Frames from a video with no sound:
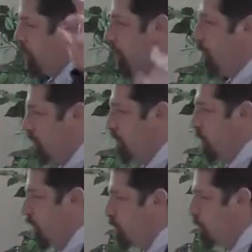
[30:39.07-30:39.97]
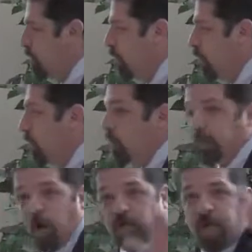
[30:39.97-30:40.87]
significance.
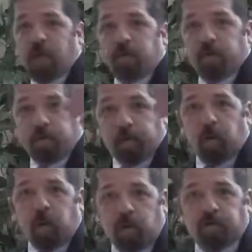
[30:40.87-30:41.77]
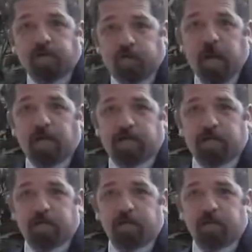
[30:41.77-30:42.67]
For example, the plurals of
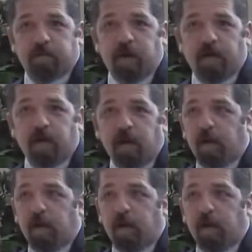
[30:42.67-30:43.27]
Genesis, right?